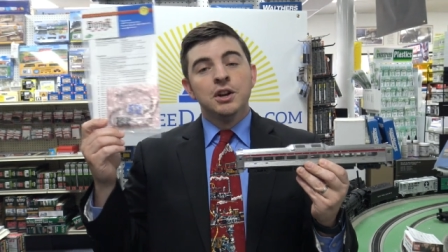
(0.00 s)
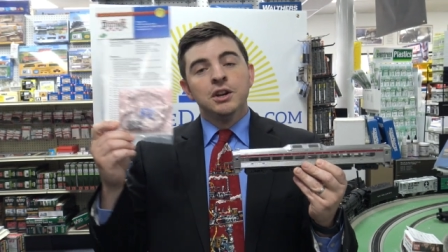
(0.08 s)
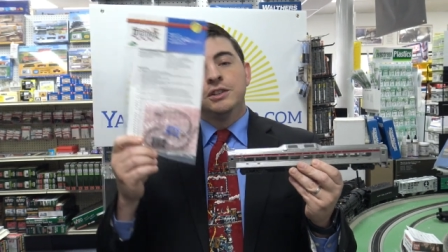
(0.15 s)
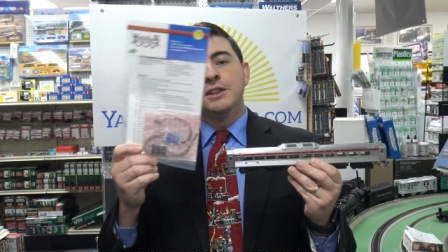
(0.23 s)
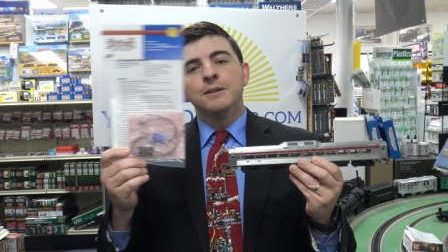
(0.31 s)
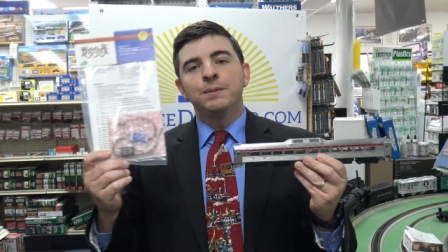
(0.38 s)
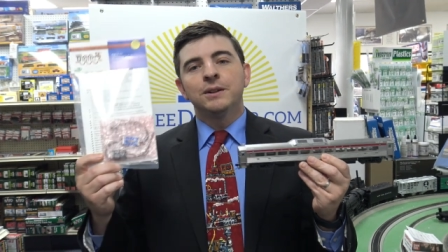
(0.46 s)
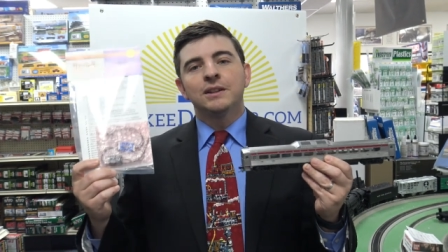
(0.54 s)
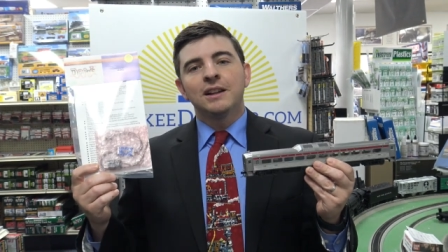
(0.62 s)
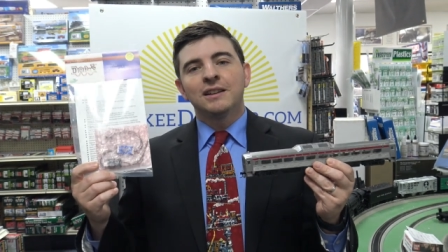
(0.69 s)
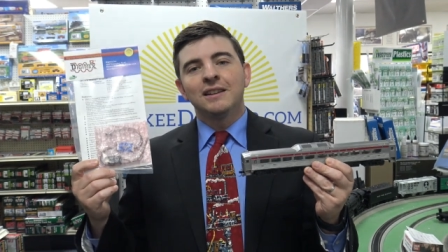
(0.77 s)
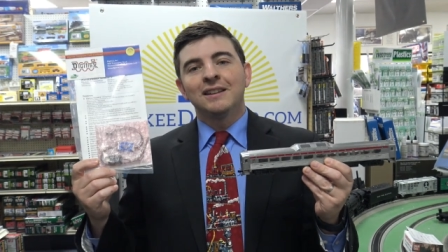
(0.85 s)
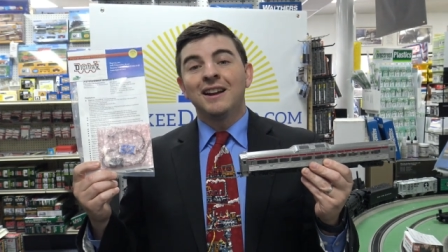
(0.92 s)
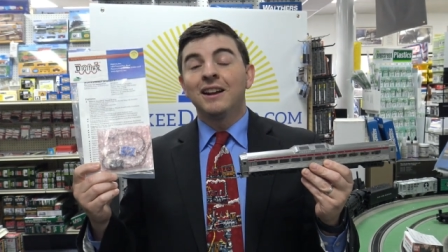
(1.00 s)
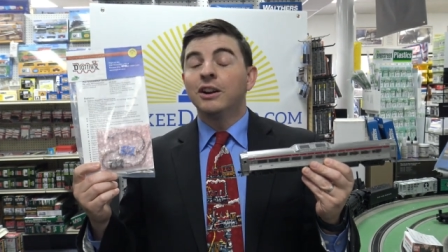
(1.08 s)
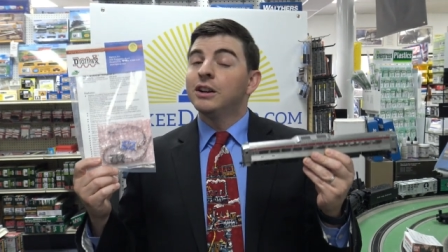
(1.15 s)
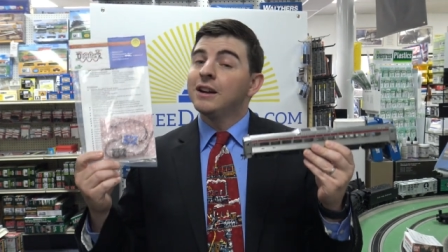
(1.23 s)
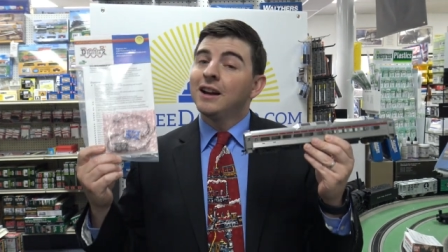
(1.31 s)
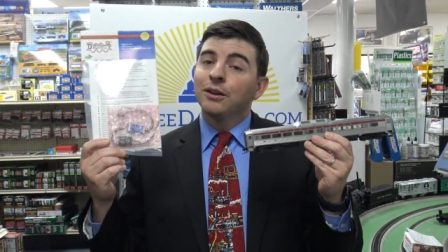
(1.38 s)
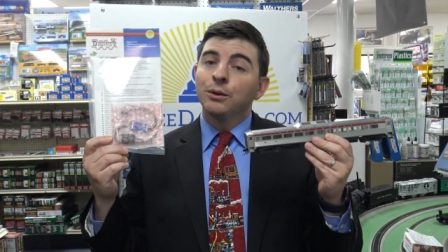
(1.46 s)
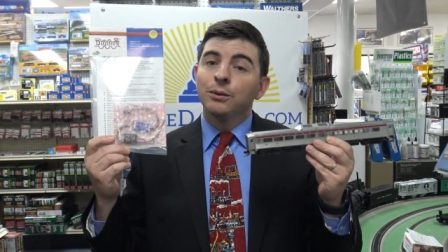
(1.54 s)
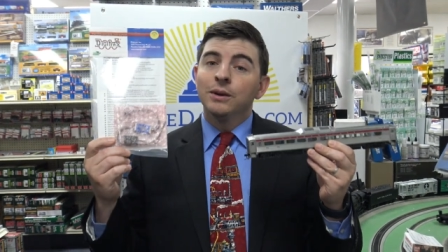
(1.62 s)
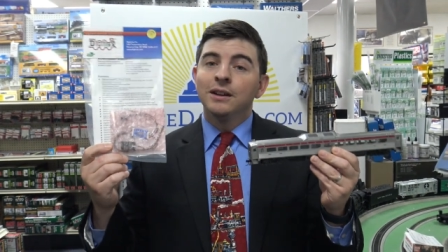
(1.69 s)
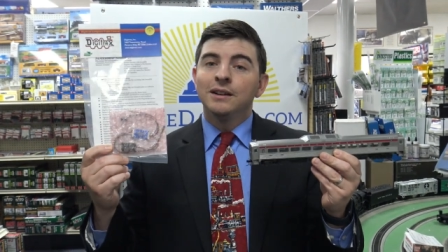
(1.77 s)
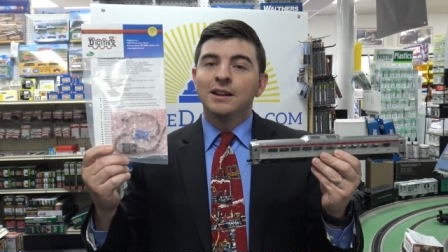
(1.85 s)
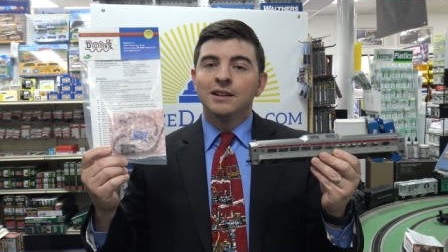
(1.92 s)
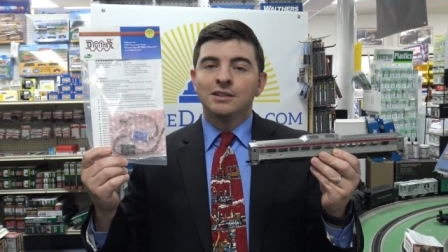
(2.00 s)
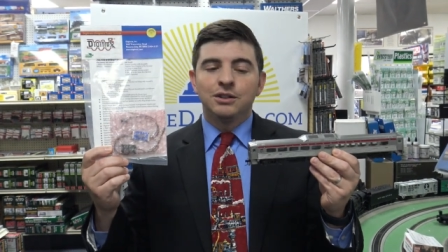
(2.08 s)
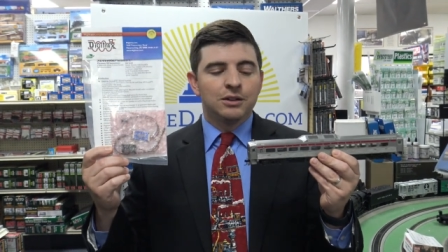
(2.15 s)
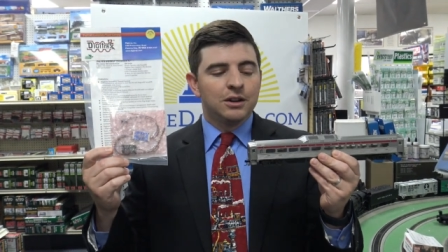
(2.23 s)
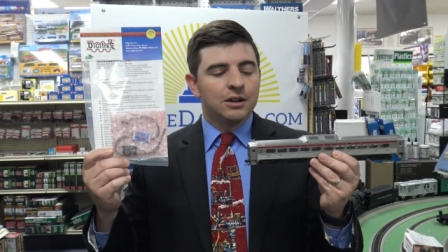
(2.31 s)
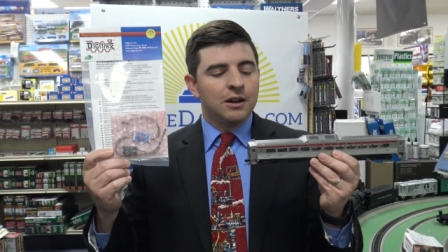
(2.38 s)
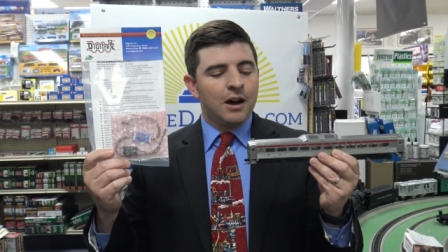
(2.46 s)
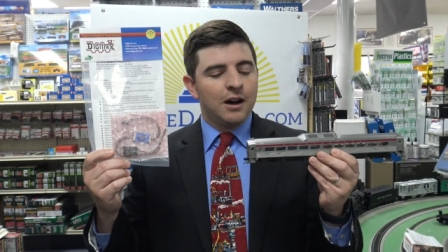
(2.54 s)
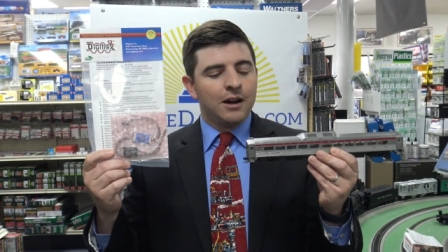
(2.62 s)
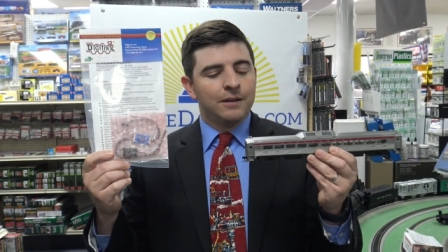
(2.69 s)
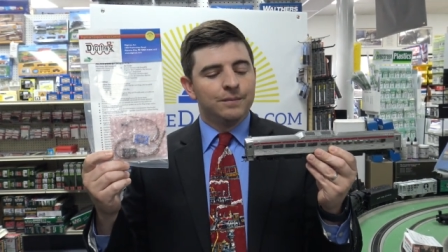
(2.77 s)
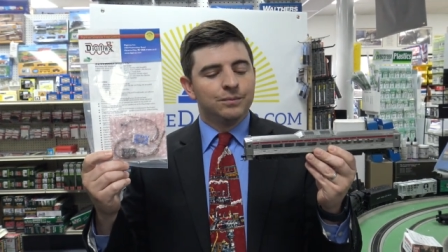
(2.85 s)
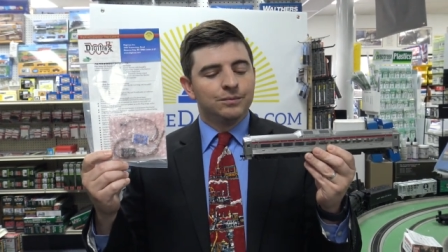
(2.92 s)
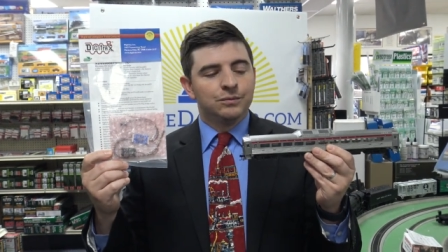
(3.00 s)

So you put that together, you got a really nice looking um,